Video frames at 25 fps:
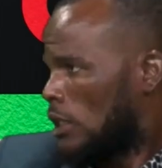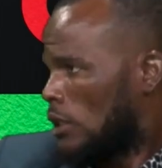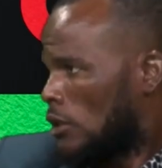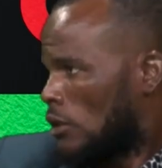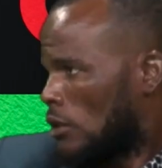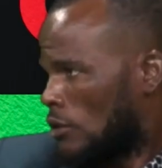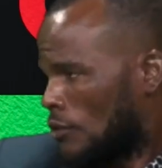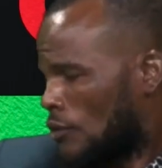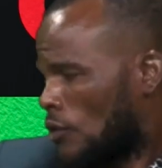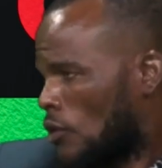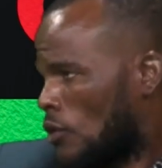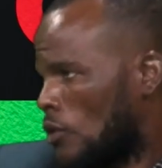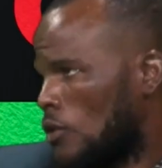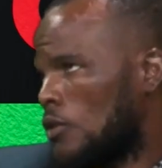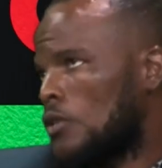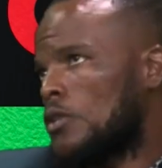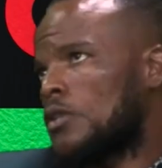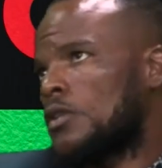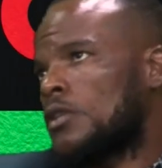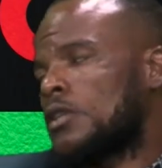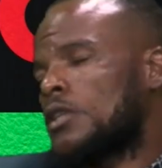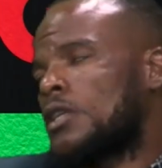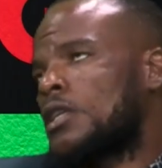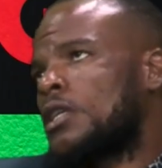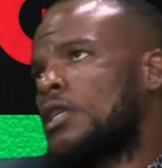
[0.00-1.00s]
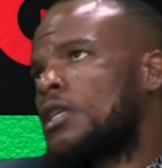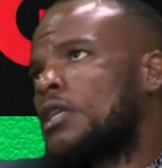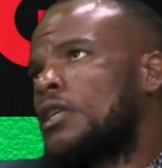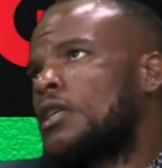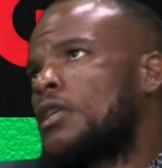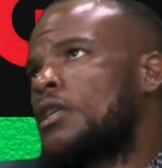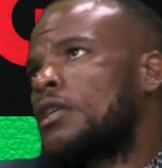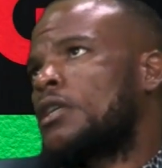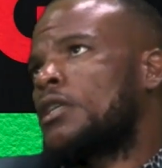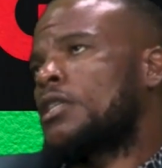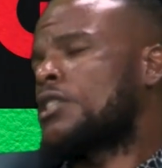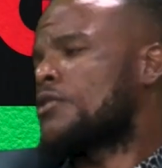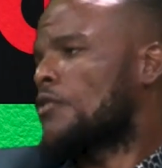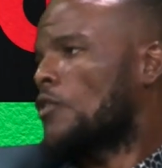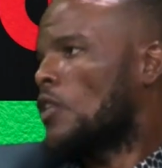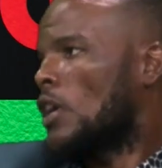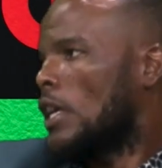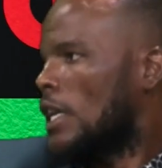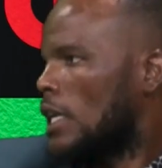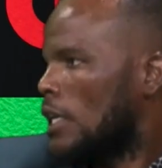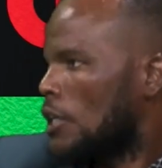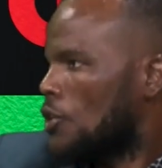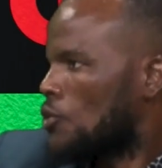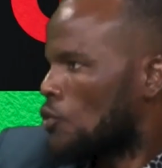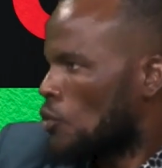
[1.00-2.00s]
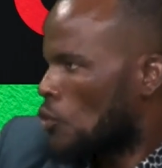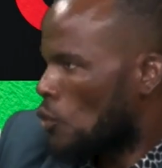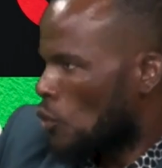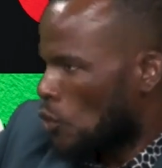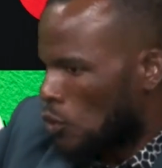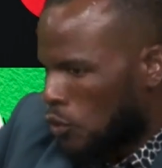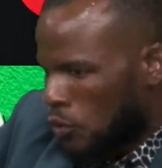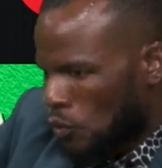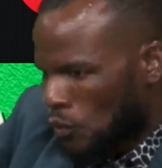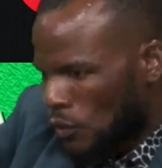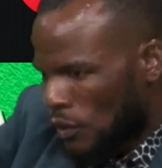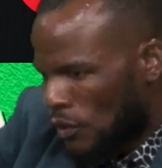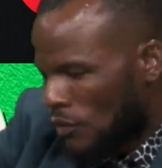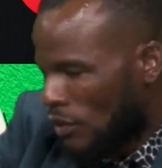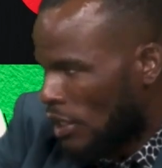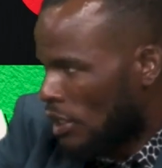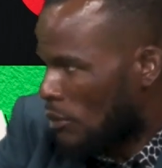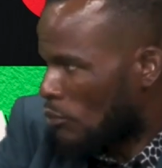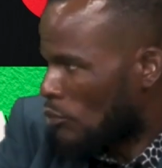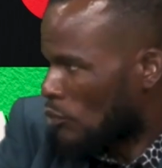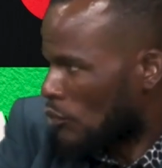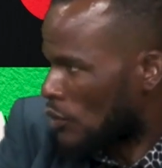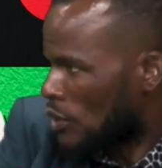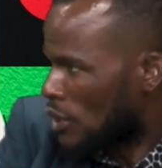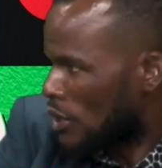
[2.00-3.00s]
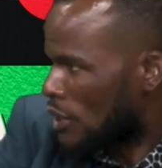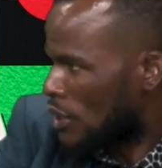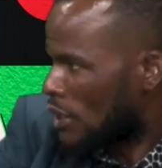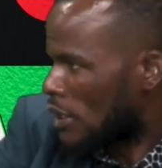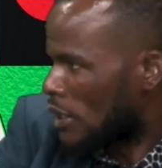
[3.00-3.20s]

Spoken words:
of course, it's for her to go through the right procedure.